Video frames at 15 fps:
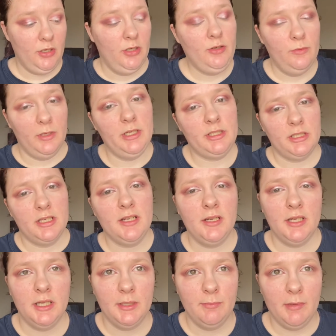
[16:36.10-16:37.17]
which
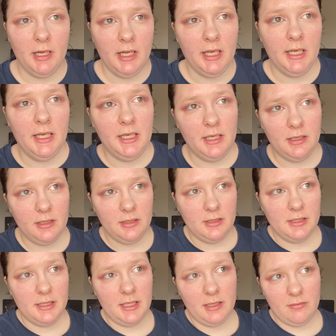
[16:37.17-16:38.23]
my
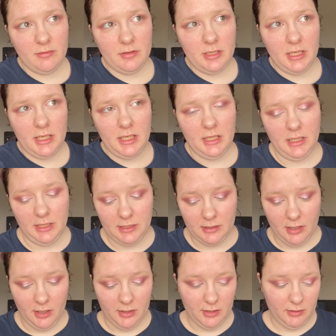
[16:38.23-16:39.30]
skin routine has
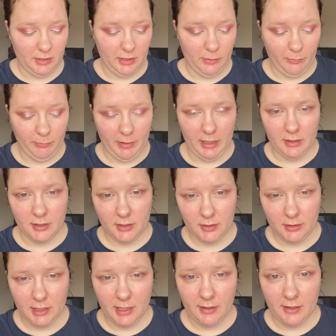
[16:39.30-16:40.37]
gotten a little better
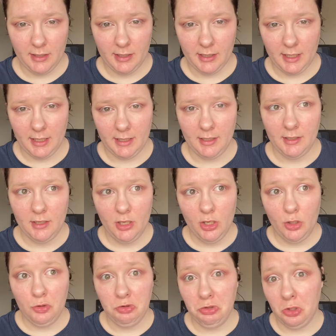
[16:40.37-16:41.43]
now that I kind
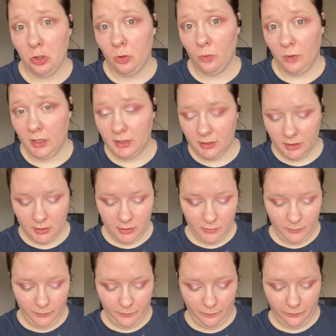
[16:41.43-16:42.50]
of know what to do.
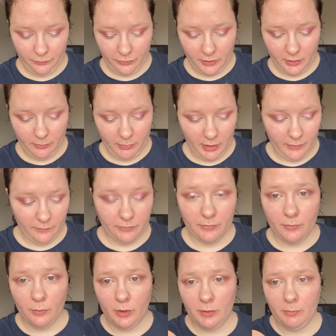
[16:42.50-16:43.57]
But
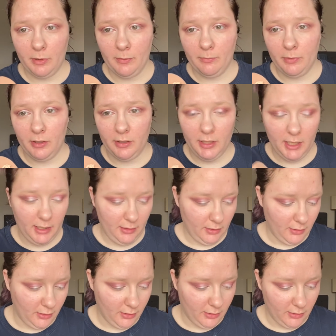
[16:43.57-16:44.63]
one pump on that
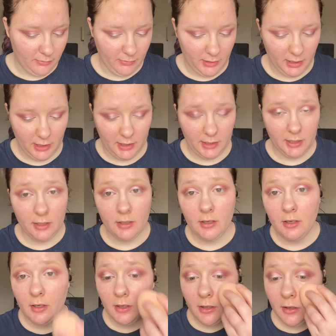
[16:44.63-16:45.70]
on my
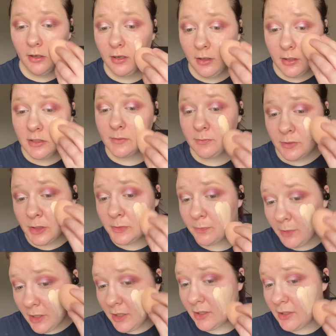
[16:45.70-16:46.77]

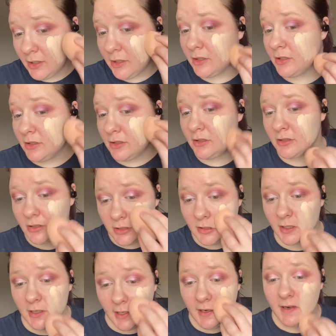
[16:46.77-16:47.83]
sponge,
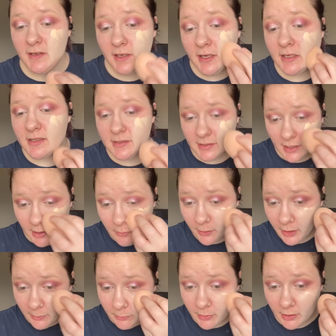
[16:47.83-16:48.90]
and yes, I
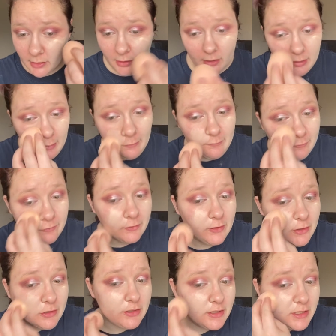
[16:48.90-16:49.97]
wipe it on
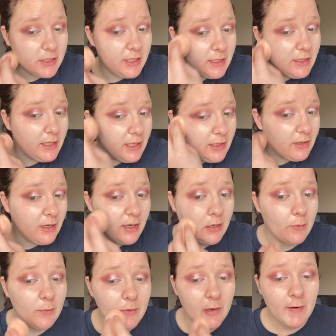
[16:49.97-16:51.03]
first and then I
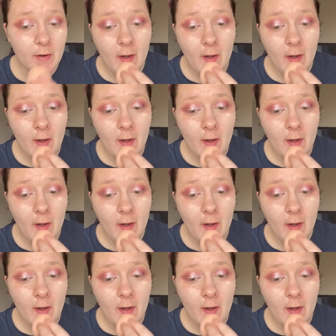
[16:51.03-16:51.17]
will